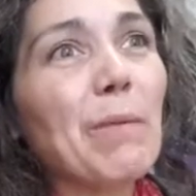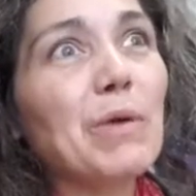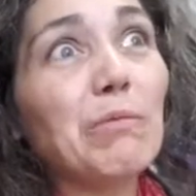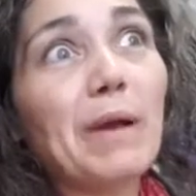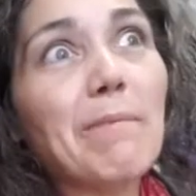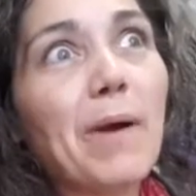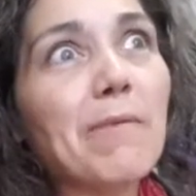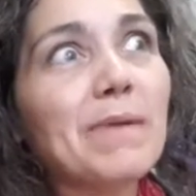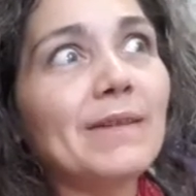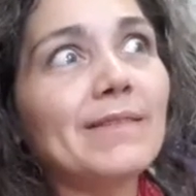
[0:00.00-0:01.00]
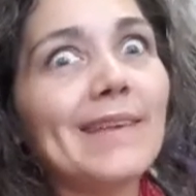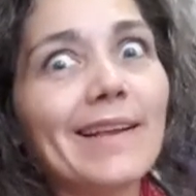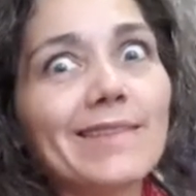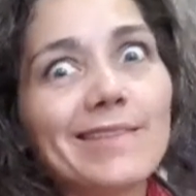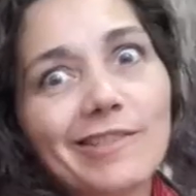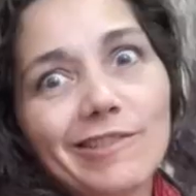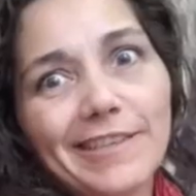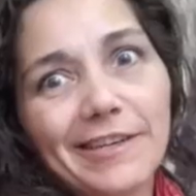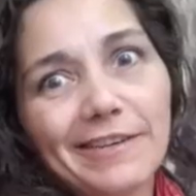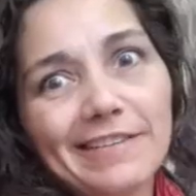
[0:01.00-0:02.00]
build my apartment and dance
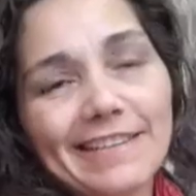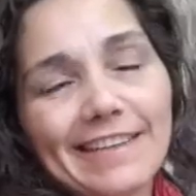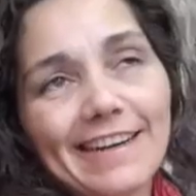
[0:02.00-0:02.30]
studio in